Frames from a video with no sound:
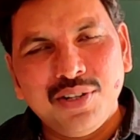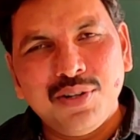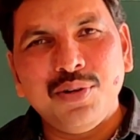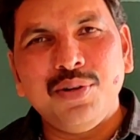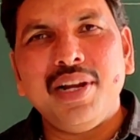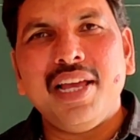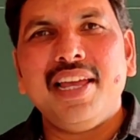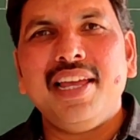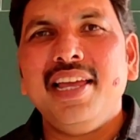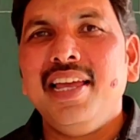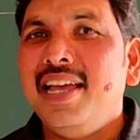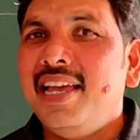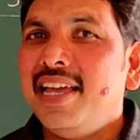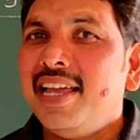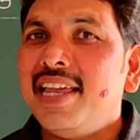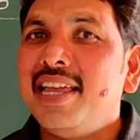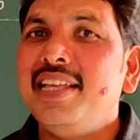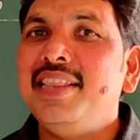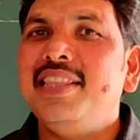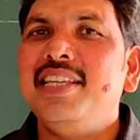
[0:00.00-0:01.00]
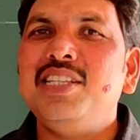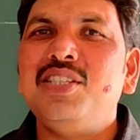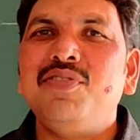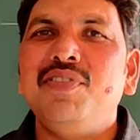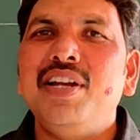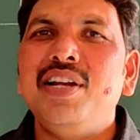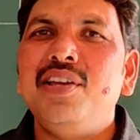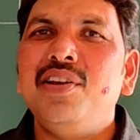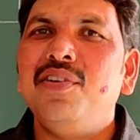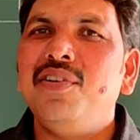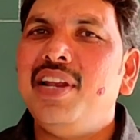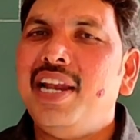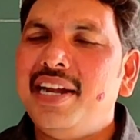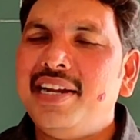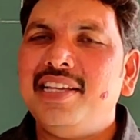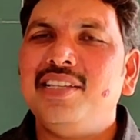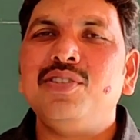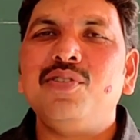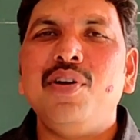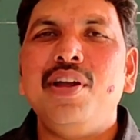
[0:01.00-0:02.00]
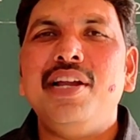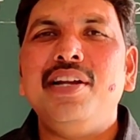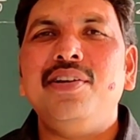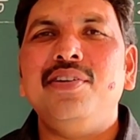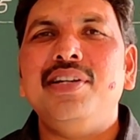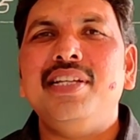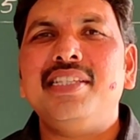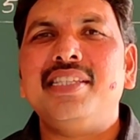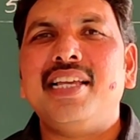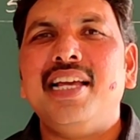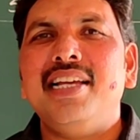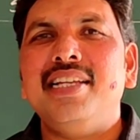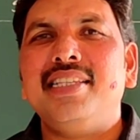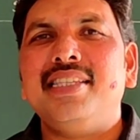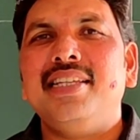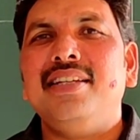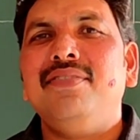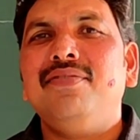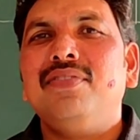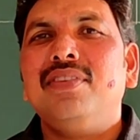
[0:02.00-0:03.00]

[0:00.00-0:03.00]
Today, in this video, let us going to discuss